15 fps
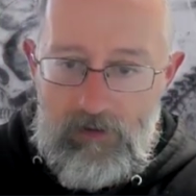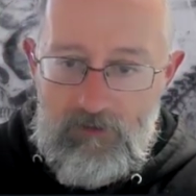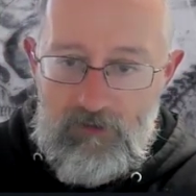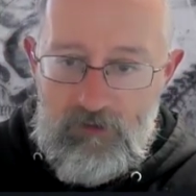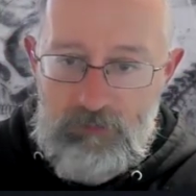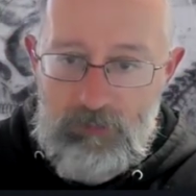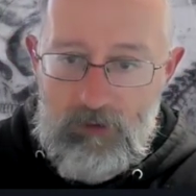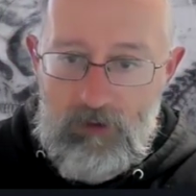the
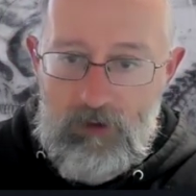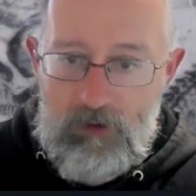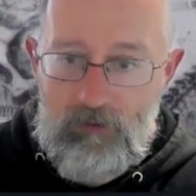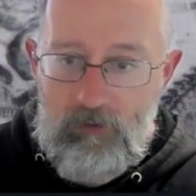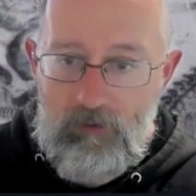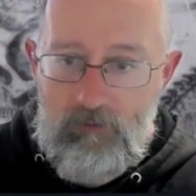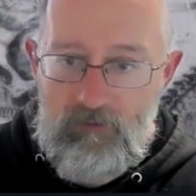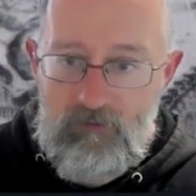spine
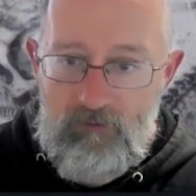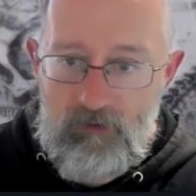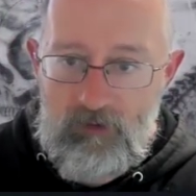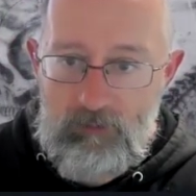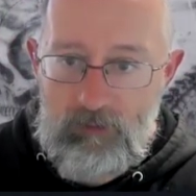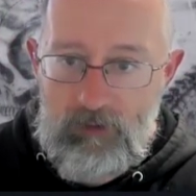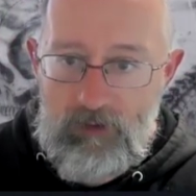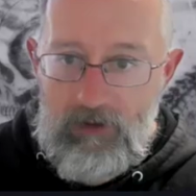of the
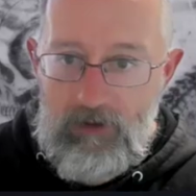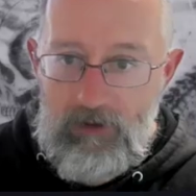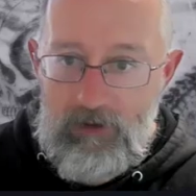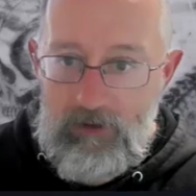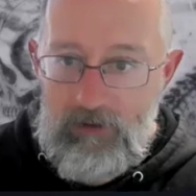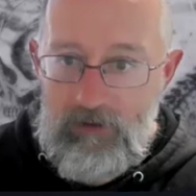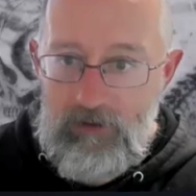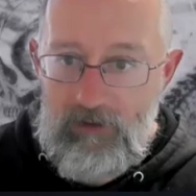vertebrae
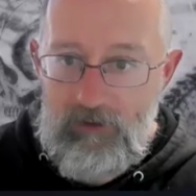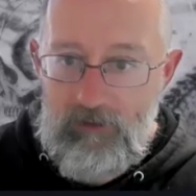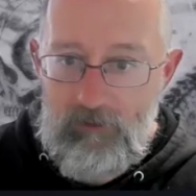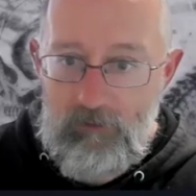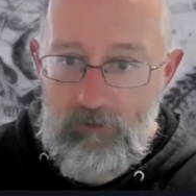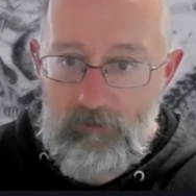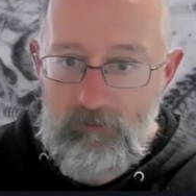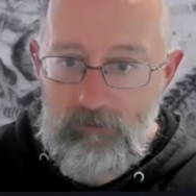
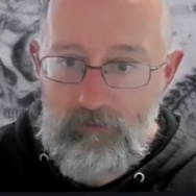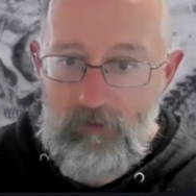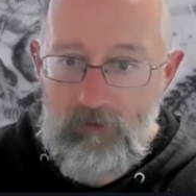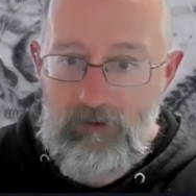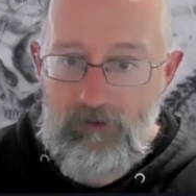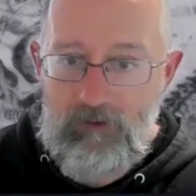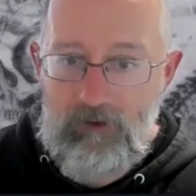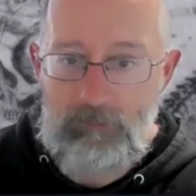
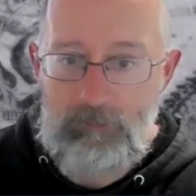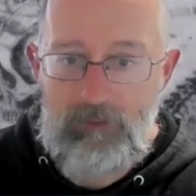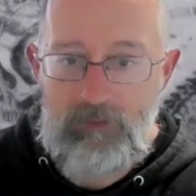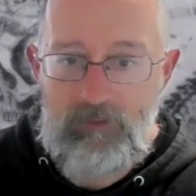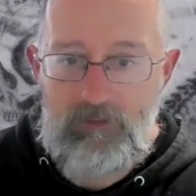right up.